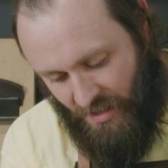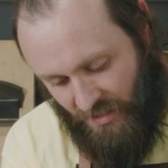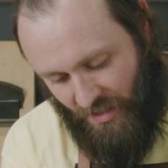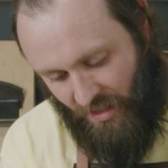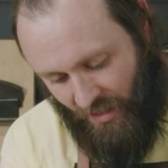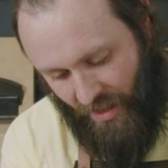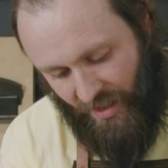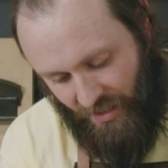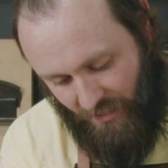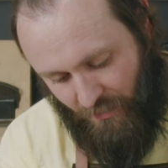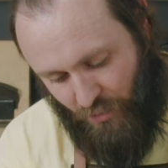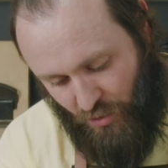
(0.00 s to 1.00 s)
so that I
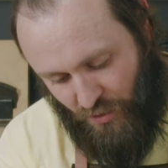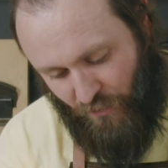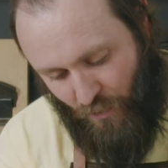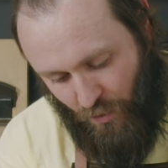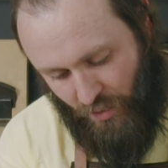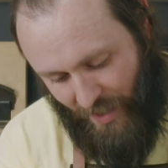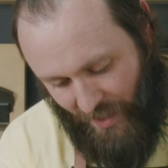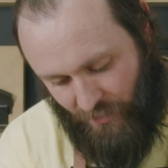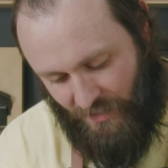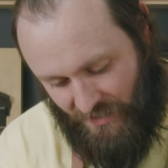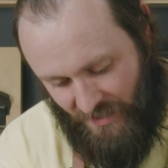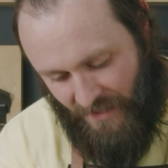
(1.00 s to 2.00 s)
can push forward and
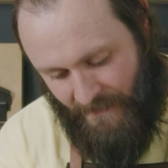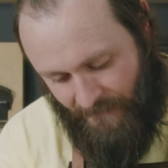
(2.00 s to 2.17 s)
backwards,